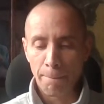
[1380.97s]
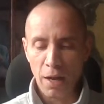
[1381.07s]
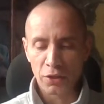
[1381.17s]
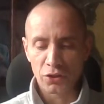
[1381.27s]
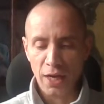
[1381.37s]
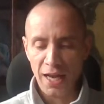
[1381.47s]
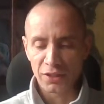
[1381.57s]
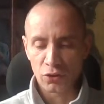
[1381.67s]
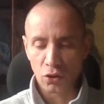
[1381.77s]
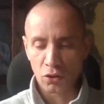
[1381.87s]
much
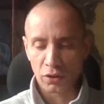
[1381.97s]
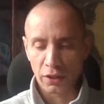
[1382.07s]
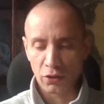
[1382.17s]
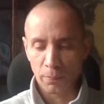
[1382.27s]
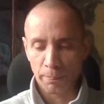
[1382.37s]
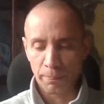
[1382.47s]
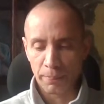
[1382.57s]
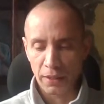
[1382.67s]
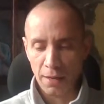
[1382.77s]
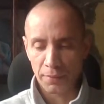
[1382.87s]
as a dog cannot
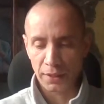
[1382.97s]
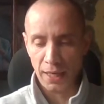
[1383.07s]
become